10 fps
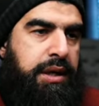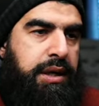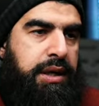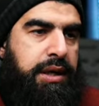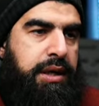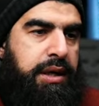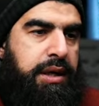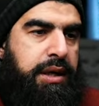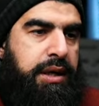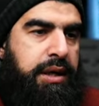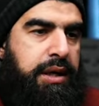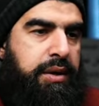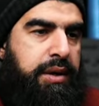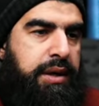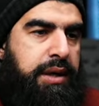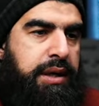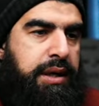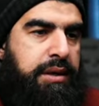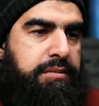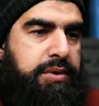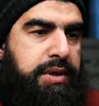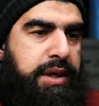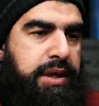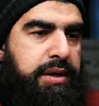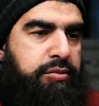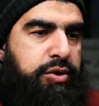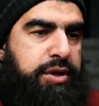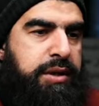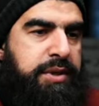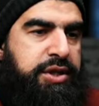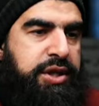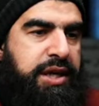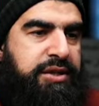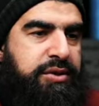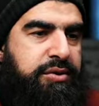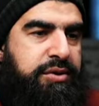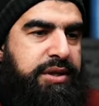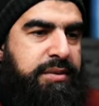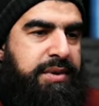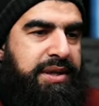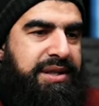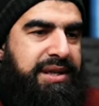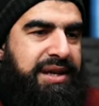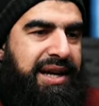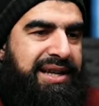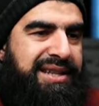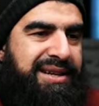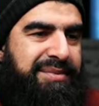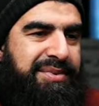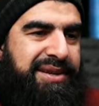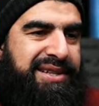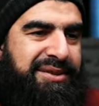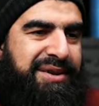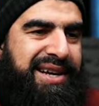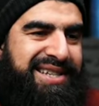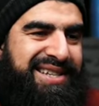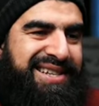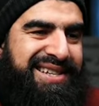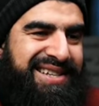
Uh, alhamdulillah. The mu'tamad changes according to the madrasa and the person you ask.